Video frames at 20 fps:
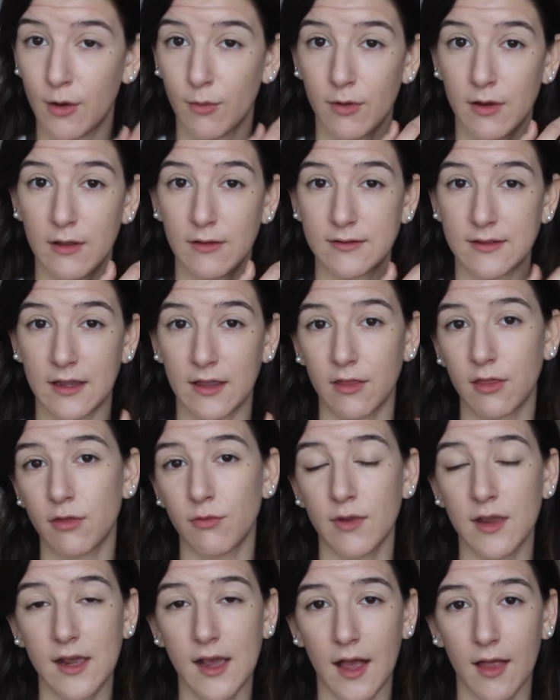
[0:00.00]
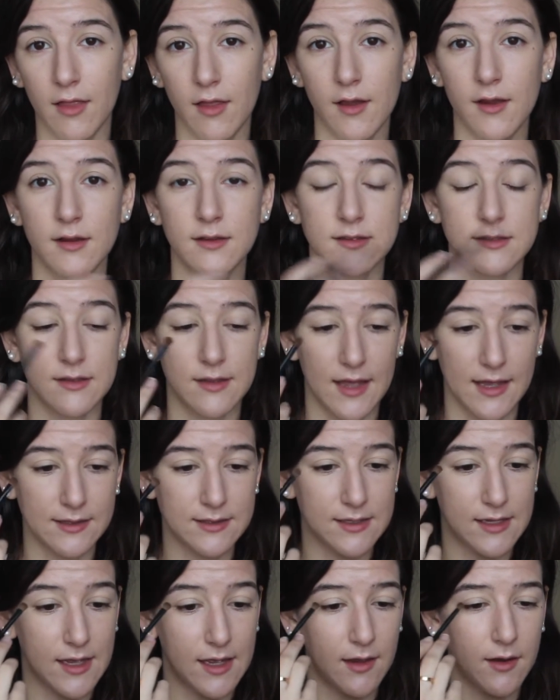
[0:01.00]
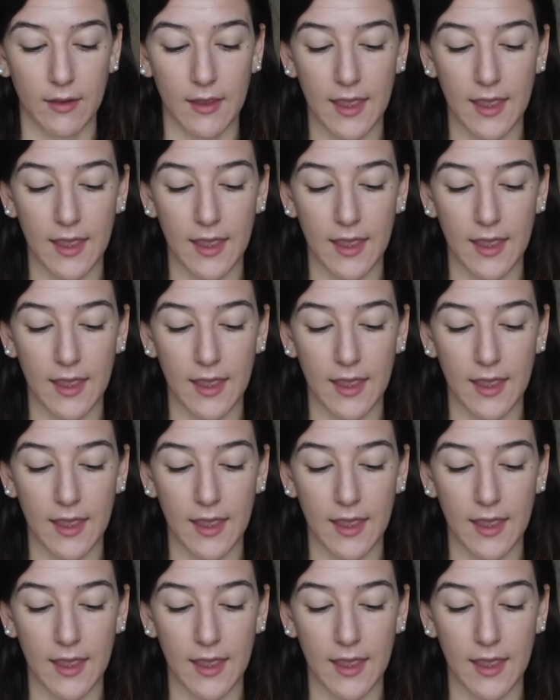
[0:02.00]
We're using 3 colors, that's it.